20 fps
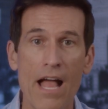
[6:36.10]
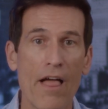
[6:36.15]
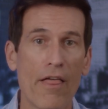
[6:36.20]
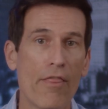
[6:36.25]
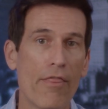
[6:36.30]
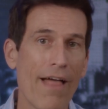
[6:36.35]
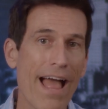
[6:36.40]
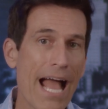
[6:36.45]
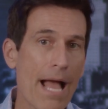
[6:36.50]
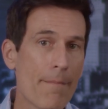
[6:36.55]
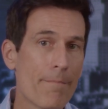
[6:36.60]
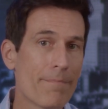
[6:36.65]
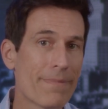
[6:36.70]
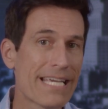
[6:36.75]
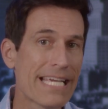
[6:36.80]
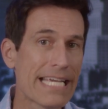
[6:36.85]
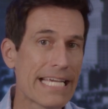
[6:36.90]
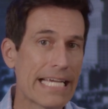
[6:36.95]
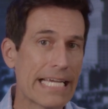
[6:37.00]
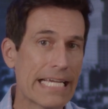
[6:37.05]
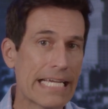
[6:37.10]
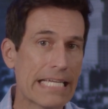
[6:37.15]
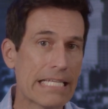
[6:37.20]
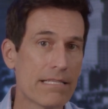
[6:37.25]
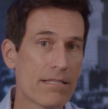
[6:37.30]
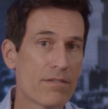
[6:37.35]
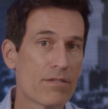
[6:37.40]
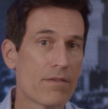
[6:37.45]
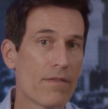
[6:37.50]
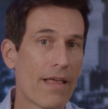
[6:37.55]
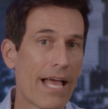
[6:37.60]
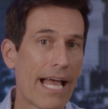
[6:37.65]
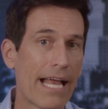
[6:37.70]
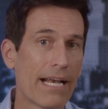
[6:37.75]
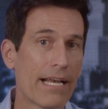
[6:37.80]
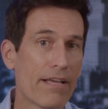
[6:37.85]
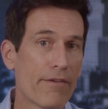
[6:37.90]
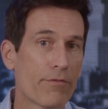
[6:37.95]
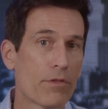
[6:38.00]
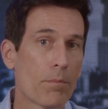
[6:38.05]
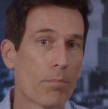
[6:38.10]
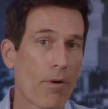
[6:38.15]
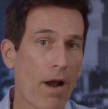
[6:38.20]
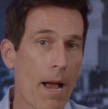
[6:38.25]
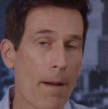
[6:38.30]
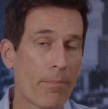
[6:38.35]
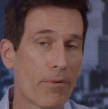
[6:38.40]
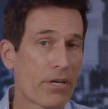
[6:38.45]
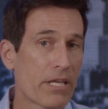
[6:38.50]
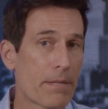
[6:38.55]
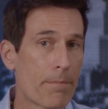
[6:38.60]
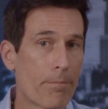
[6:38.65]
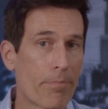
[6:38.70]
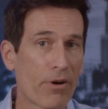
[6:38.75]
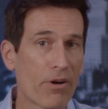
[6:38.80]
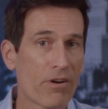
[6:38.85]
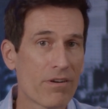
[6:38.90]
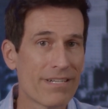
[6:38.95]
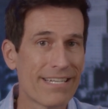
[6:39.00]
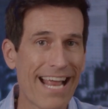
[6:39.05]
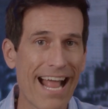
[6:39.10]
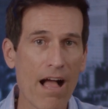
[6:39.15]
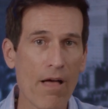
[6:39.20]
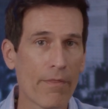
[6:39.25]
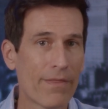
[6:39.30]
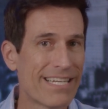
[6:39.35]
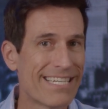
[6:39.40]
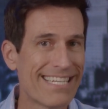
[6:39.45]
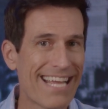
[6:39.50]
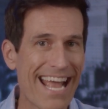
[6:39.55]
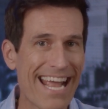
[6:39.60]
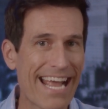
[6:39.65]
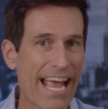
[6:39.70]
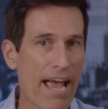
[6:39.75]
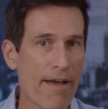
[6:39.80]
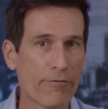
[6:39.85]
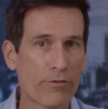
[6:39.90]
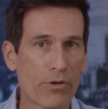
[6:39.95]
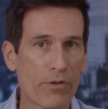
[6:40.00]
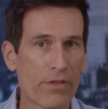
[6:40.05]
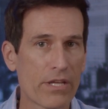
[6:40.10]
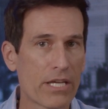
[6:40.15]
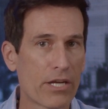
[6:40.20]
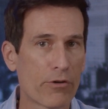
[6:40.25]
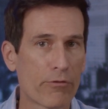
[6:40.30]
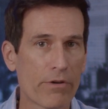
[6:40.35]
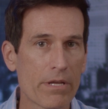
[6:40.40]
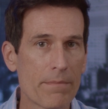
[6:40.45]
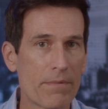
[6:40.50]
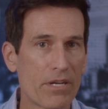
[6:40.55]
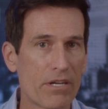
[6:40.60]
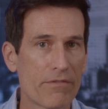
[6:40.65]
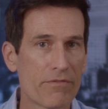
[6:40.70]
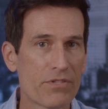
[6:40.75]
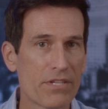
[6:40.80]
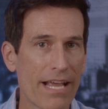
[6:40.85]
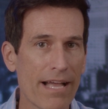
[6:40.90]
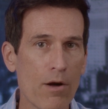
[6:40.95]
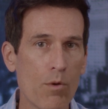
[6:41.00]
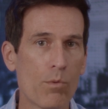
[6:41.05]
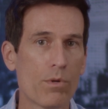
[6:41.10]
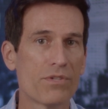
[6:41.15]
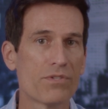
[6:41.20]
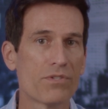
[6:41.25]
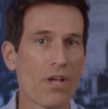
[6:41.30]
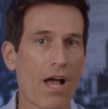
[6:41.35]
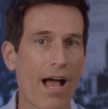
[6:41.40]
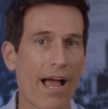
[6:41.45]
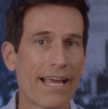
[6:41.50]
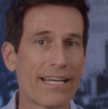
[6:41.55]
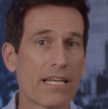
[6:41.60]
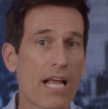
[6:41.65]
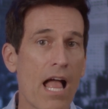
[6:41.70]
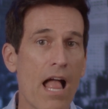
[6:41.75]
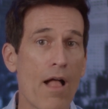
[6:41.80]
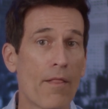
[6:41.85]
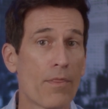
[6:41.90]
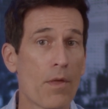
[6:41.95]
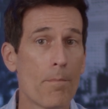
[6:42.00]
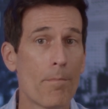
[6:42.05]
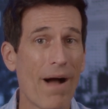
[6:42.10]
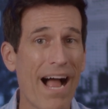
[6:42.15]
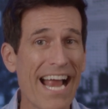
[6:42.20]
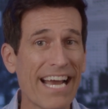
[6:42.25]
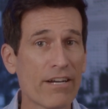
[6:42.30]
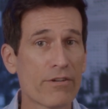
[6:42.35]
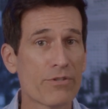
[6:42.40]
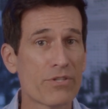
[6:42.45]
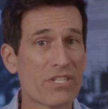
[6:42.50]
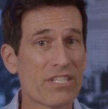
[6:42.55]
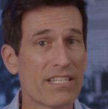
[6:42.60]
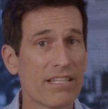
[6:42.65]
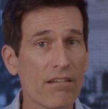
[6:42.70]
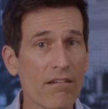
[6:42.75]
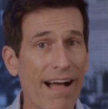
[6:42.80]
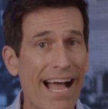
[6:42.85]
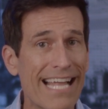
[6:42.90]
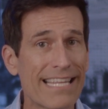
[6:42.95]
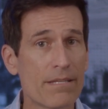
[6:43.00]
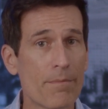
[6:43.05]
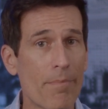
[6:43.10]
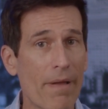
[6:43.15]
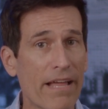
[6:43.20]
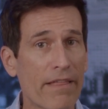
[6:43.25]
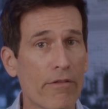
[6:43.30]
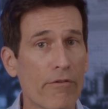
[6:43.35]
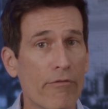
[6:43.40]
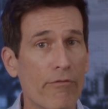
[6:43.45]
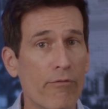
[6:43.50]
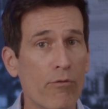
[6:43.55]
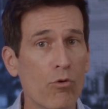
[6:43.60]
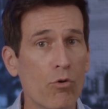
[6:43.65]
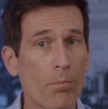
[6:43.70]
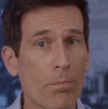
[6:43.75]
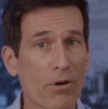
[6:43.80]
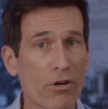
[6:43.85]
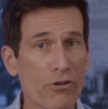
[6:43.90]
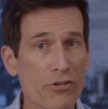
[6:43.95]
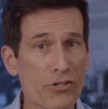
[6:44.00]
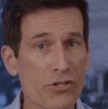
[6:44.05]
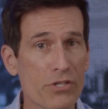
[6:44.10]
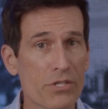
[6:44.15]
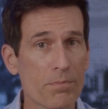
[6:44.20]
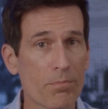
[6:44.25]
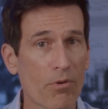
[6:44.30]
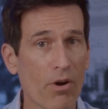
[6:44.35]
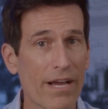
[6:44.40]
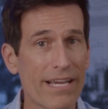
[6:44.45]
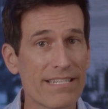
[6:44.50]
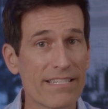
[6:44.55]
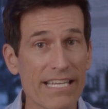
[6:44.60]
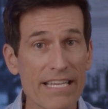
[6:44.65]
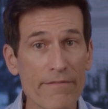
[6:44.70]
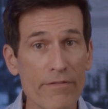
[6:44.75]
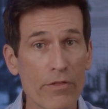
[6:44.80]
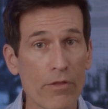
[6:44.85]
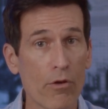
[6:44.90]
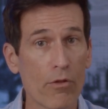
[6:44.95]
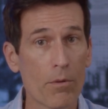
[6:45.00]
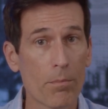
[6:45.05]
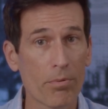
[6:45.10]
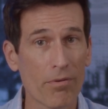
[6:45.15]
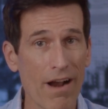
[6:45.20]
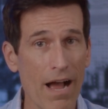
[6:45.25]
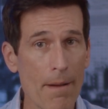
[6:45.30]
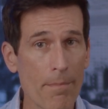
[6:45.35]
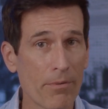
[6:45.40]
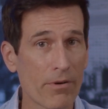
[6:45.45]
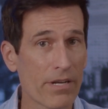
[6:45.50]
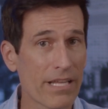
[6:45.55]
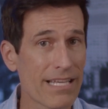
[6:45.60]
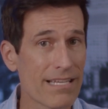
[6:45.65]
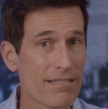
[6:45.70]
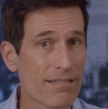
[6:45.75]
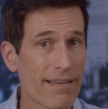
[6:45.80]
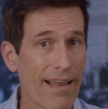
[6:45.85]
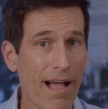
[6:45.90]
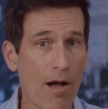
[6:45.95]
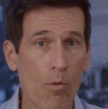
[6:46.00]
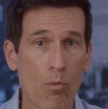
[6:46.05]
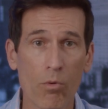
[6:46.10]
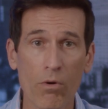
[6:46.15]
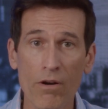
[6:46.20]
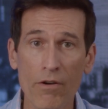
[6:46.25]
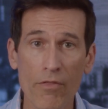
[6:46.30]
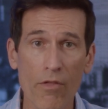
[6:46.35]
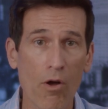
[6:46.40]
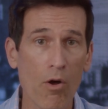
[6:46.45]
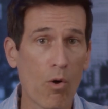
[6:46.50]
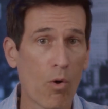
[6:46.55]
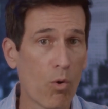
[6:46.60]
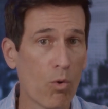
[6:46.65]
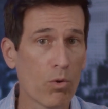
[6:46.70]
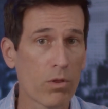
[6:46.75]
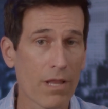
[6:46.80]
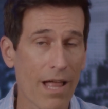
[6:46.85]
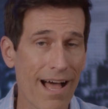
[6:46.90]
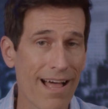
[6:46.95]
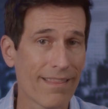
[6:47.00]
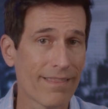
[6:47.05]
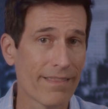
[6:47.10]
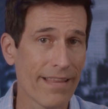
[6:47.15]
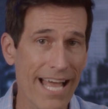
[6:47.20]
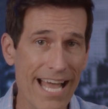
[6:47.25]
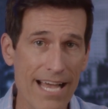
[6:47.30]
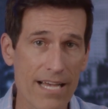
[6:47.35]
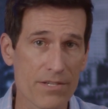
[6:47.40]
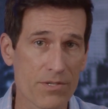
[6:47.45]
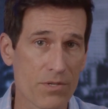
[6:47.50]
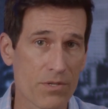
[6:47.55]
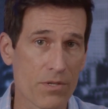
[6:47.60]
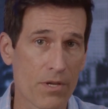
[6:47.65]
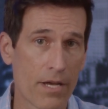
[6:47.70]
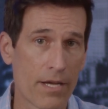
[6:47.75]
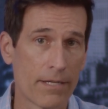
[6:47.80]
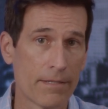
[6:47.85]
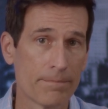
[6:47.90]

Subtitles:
That means that if the property burned down the day after the agreement of sale was signed, the buyer still had to pay the full purchase price, even though the property is now worth a whole lot less.